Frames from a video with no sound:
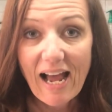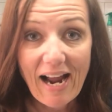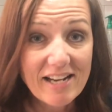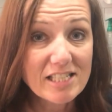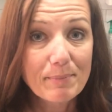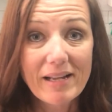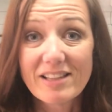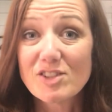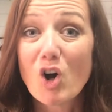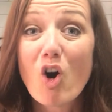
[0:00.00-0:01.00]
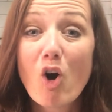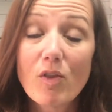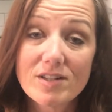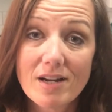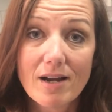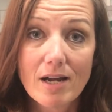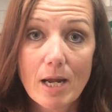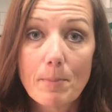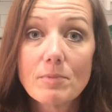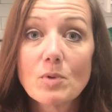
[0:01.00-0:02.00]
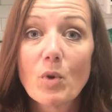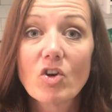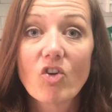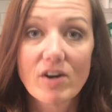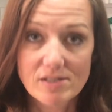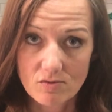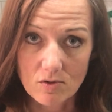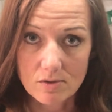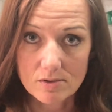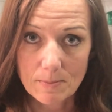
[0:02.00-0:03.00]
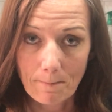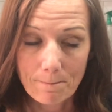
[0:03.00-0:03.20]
I used to make these all the time with crescent rolls.